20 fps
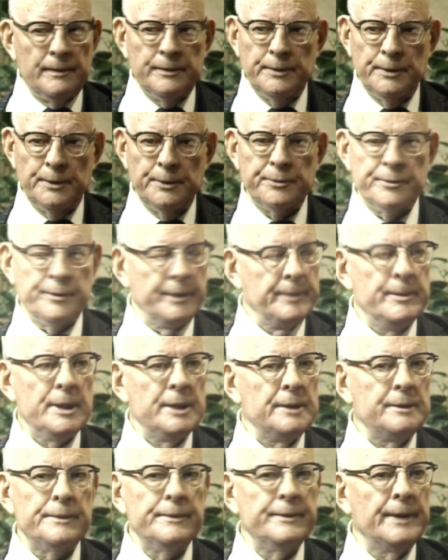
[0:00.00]
usually
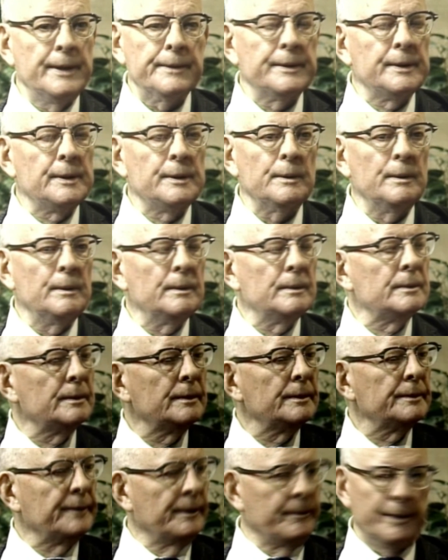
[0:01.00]
means nothing at all.
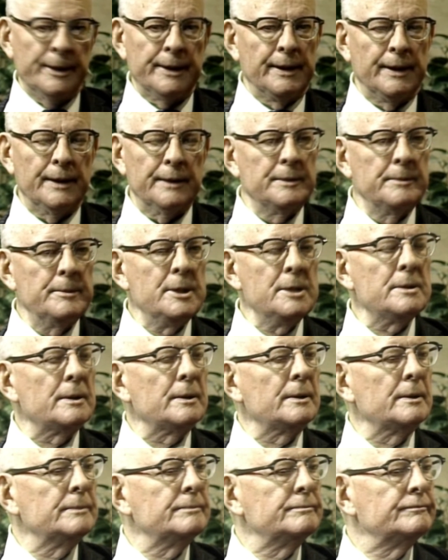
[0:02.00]
Somebody had to be
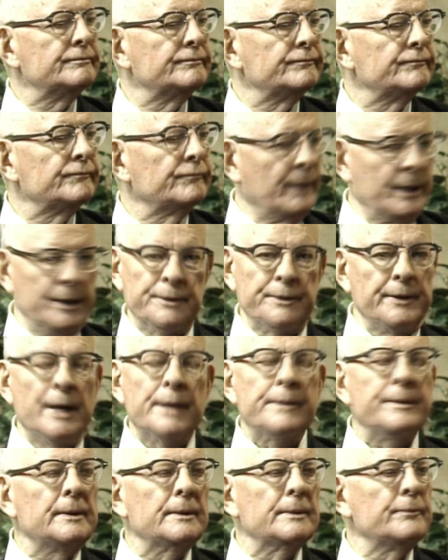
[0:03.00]
there. Means
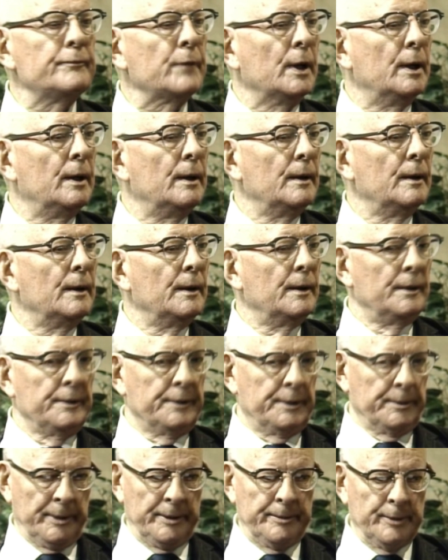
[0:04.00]
nothing.
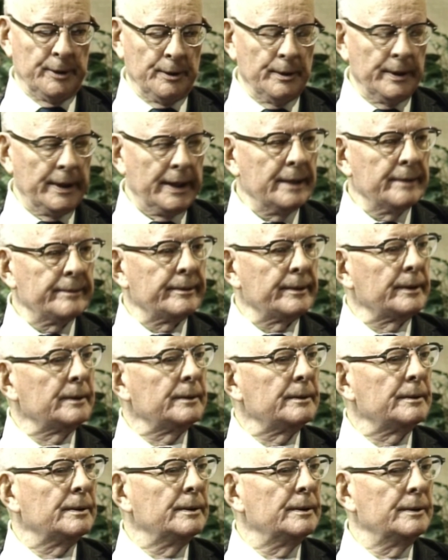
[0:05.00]
To be below
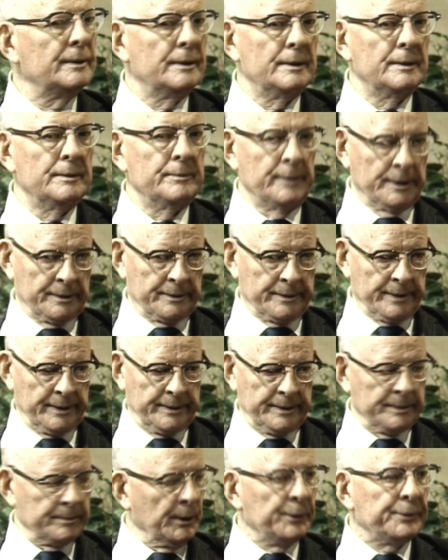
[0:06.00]
average means
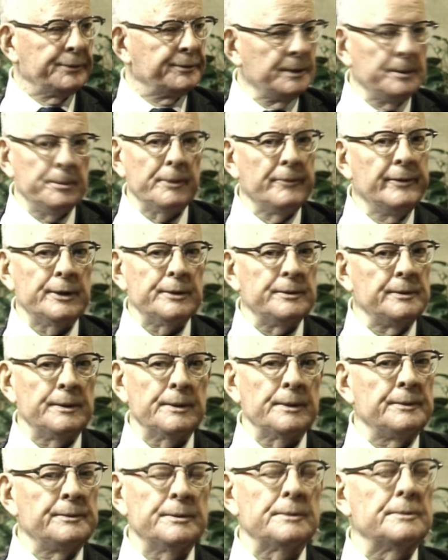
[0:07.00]
nothing. Most
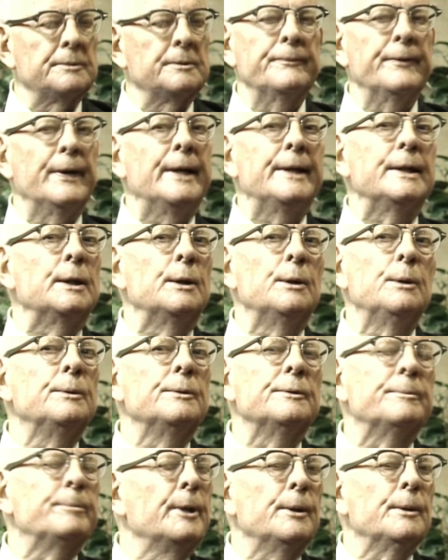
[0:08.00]
supervision consists of finding
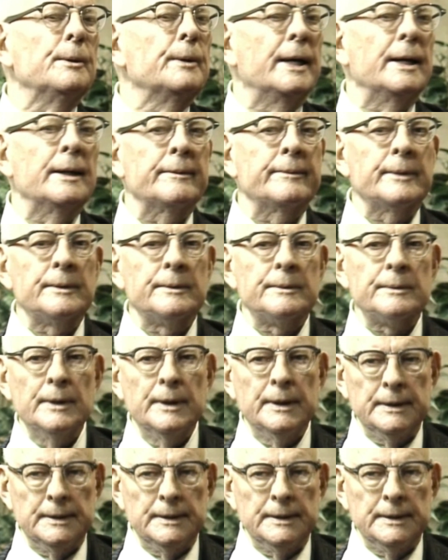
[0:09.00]
who is below average.